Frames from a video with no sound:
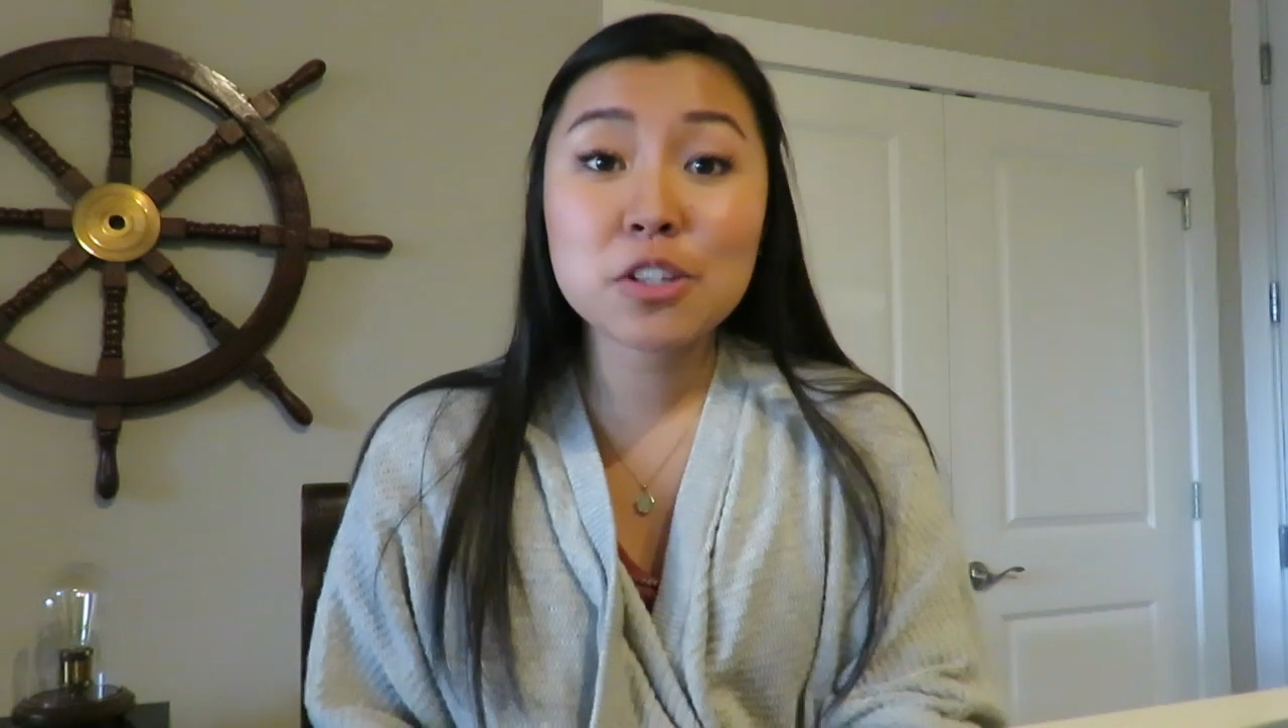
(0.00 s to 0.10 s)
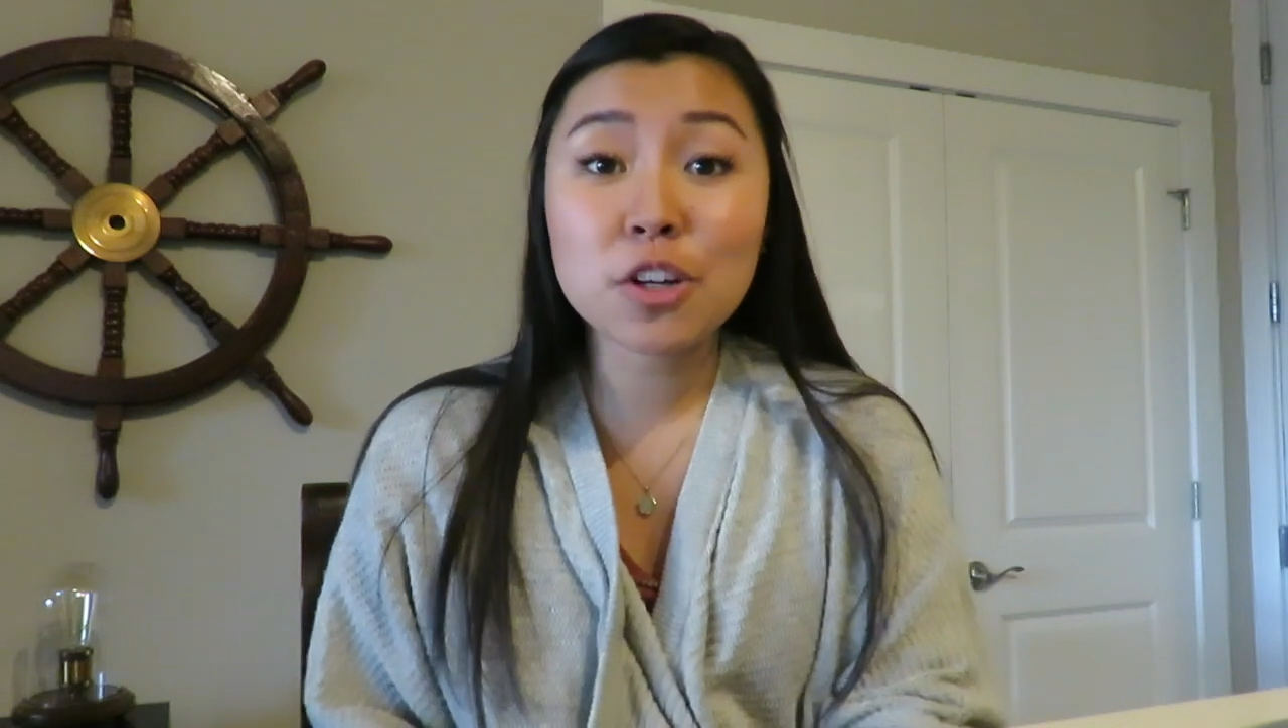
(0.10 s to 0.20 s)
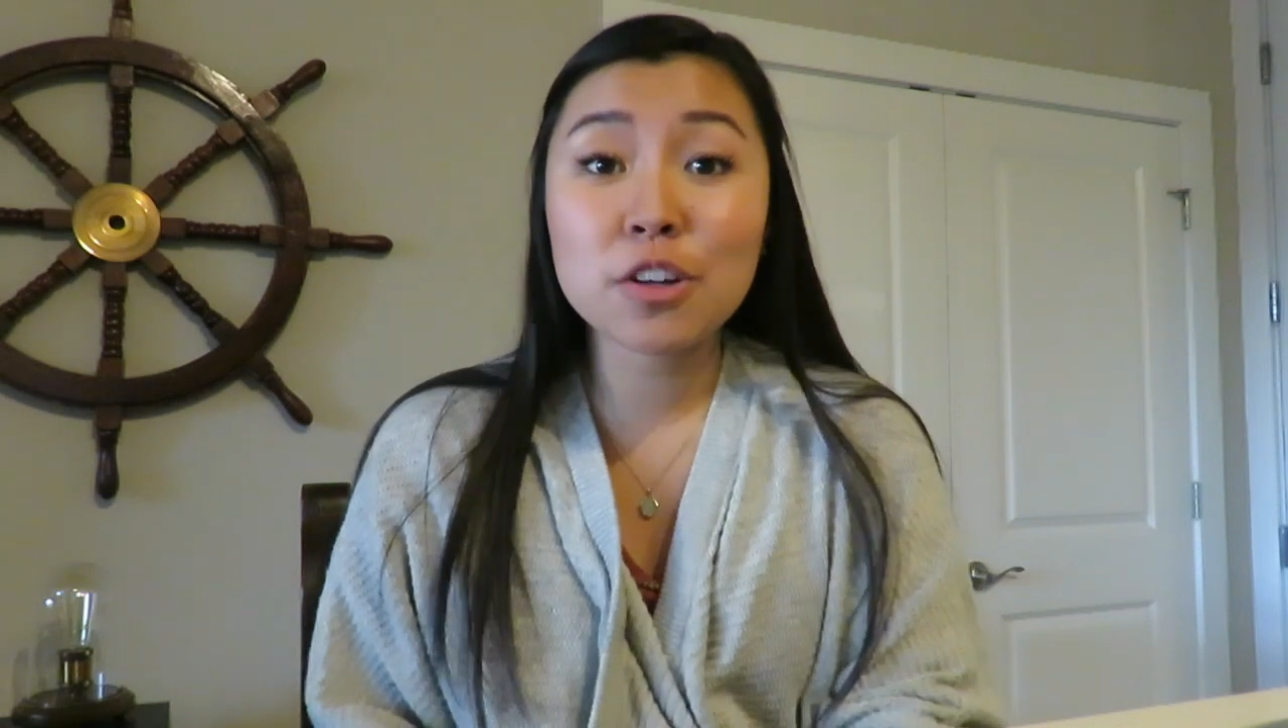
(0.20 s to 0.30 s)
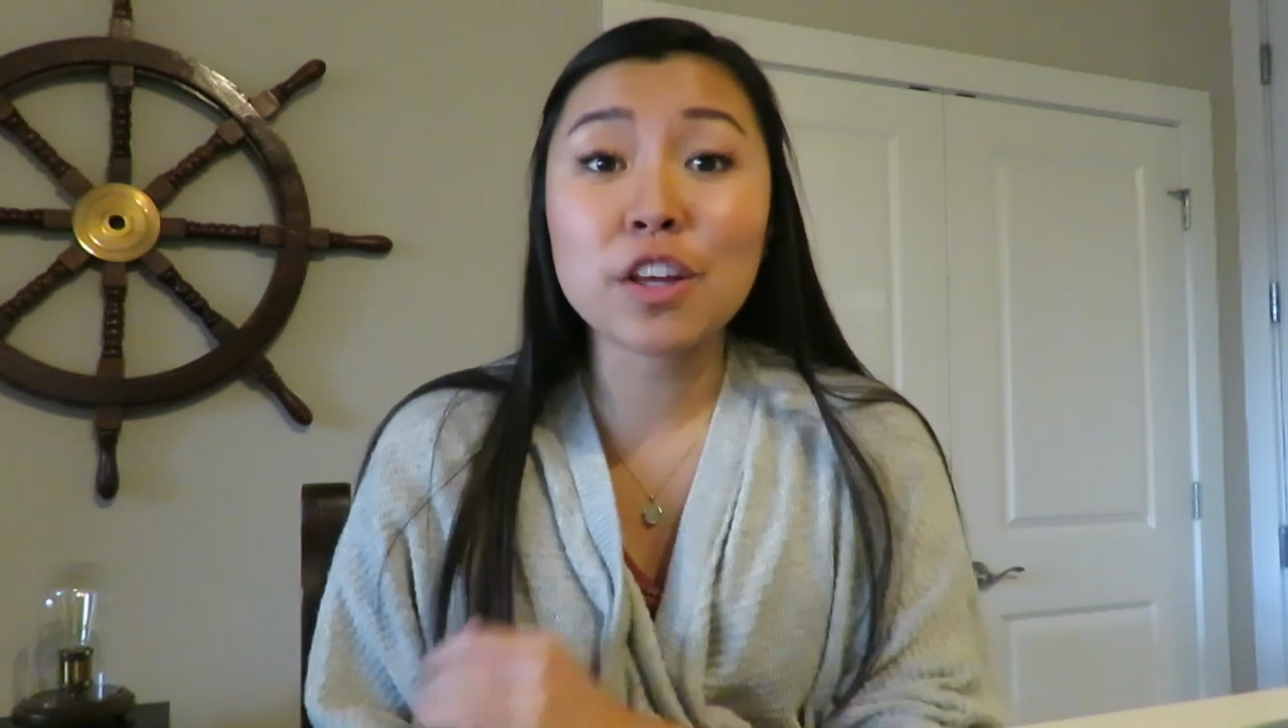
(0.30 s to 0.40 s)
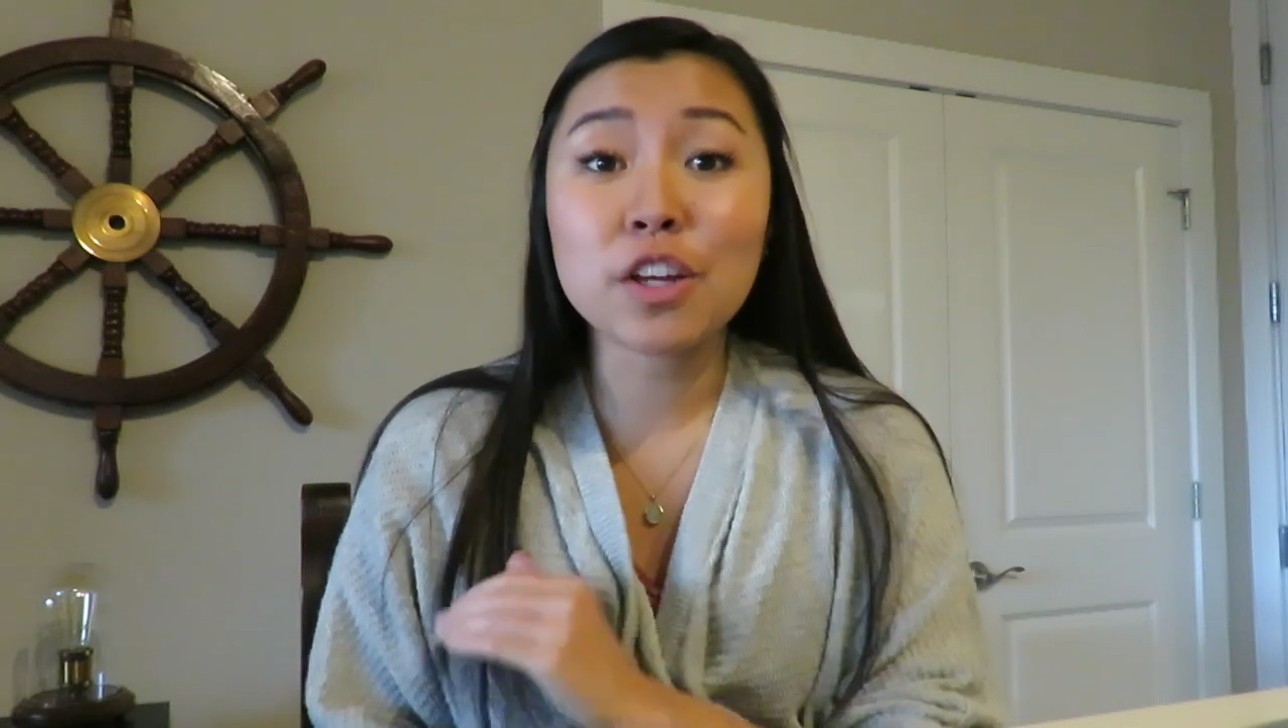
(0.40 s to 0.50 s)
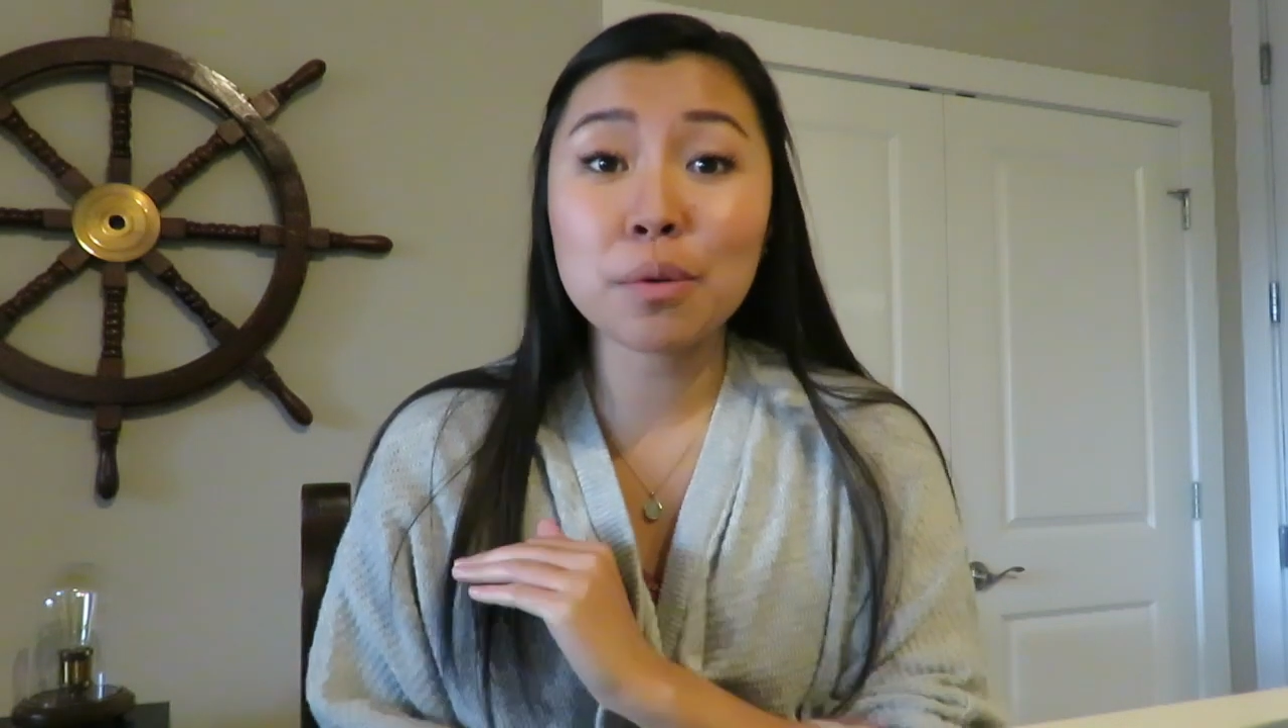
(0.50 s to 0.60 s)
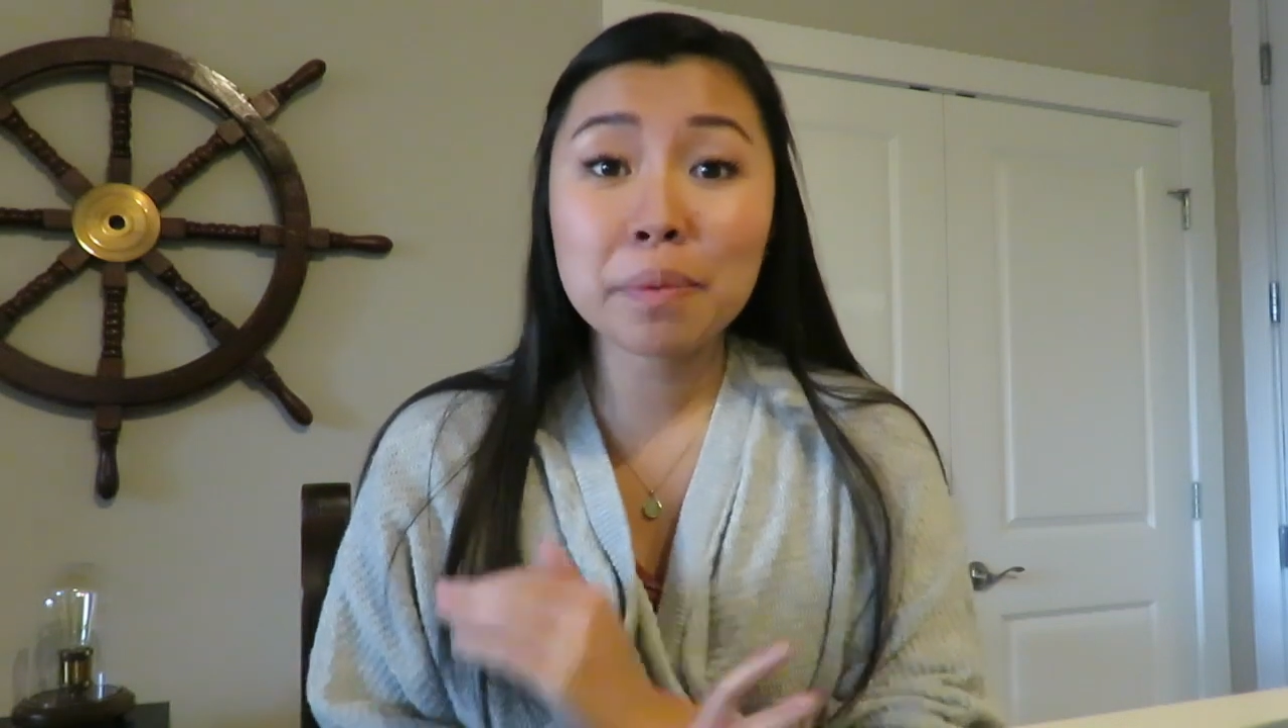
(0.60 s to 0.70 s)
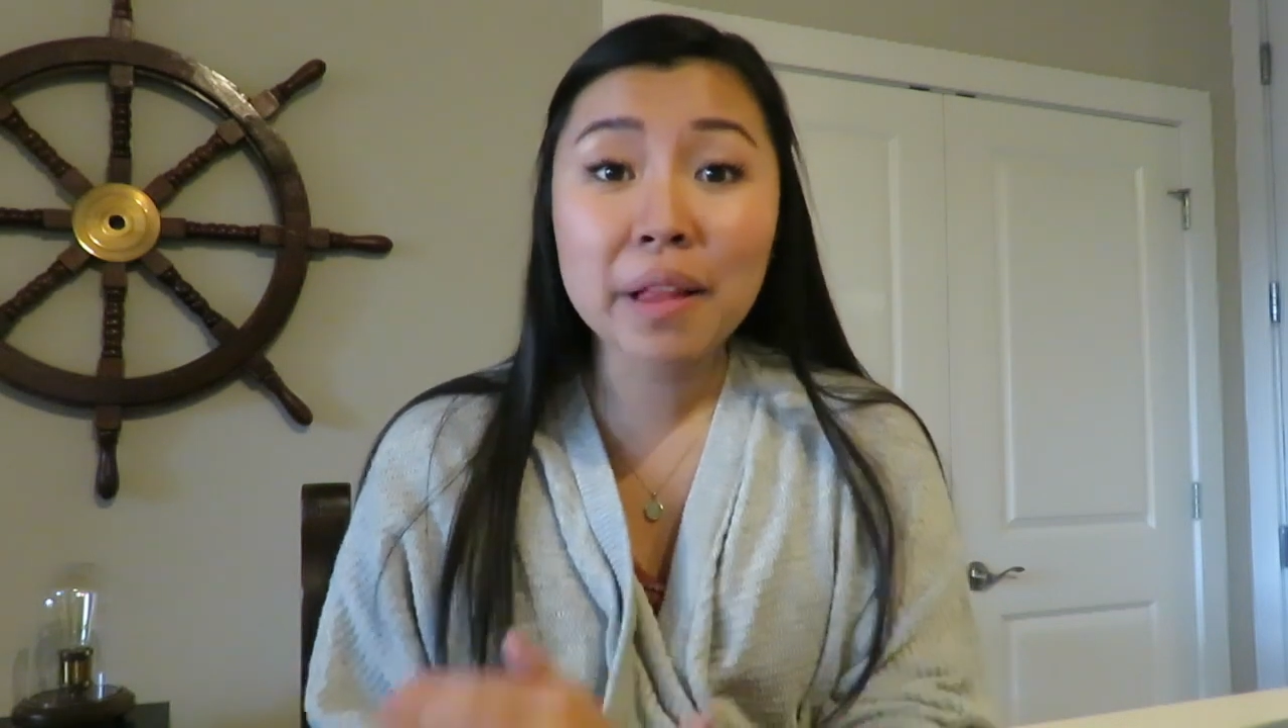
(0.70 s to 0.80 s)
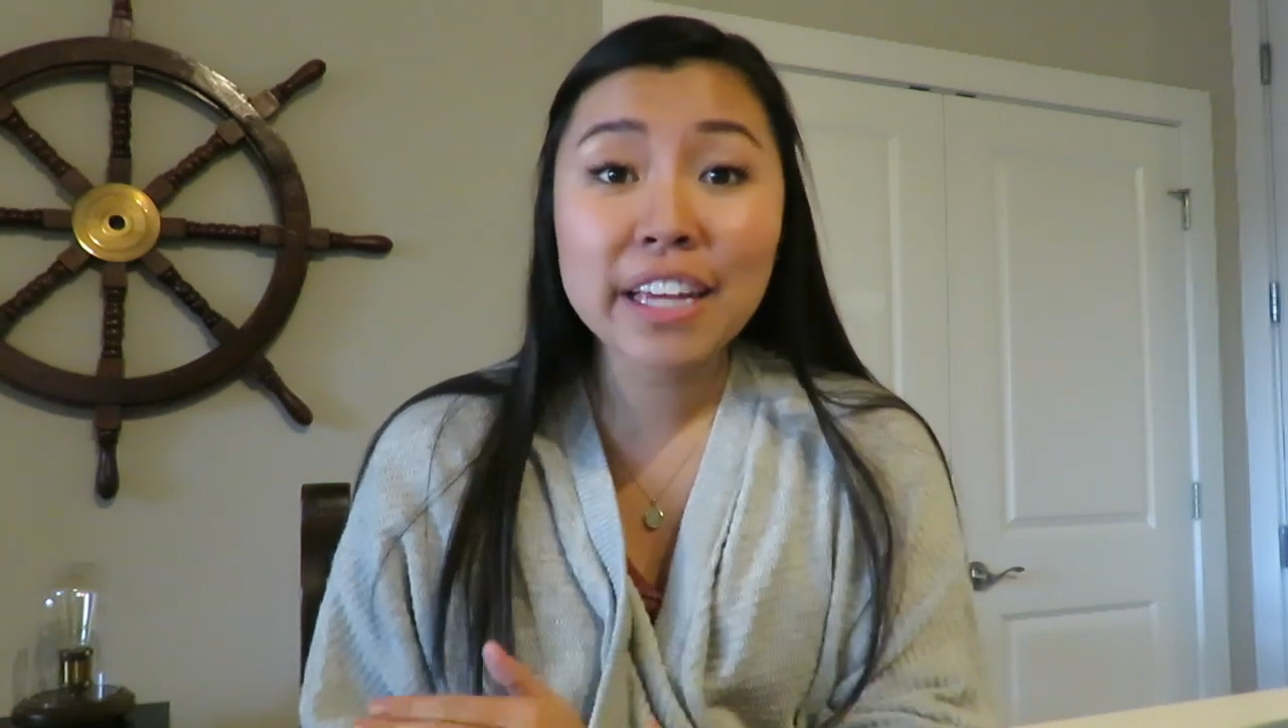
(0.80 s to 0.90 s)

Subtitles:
sure that you're